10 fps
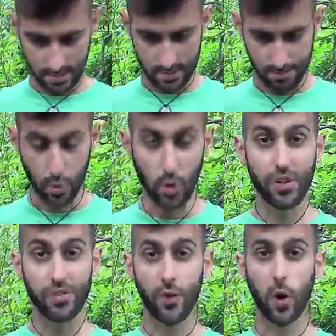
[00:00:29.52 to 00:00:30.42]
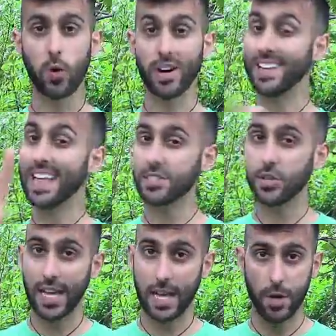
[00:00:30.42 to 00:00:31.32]
moving forward, and that's
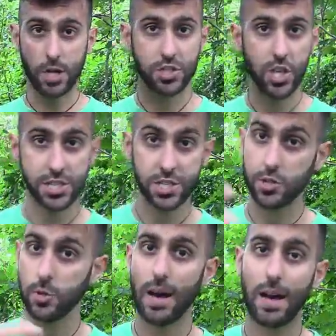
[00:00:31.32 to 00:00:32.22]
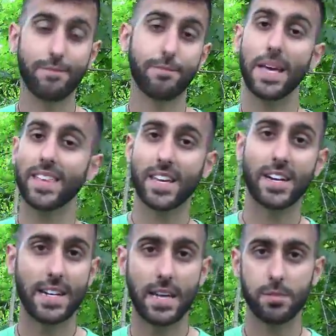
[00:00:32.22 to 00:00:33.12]
okay. I'm not judging you. I've been there
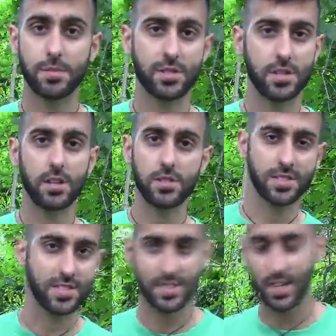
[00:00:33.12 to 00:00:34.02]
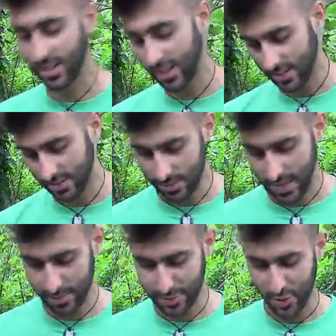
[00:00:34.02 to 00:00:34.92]
and I'm still stuck there
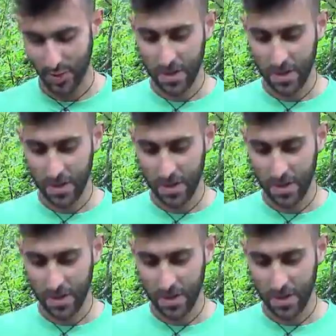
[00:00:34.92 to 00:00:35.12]
sometimes. So,